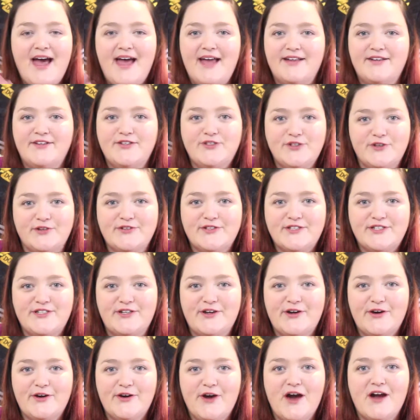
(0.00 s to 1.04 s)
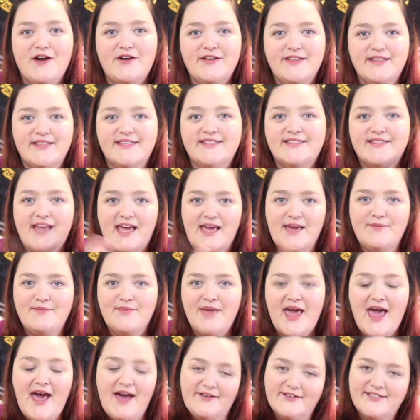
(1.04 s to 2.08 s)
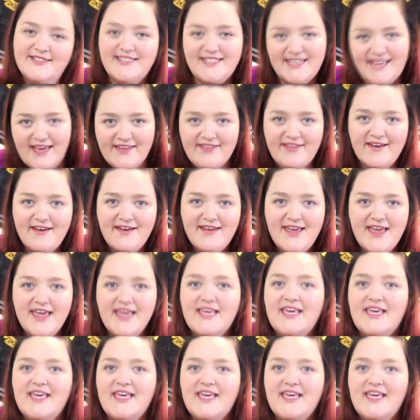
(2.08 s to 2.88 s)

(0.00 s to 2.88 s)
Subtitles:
and Jon Snow are in the same house together,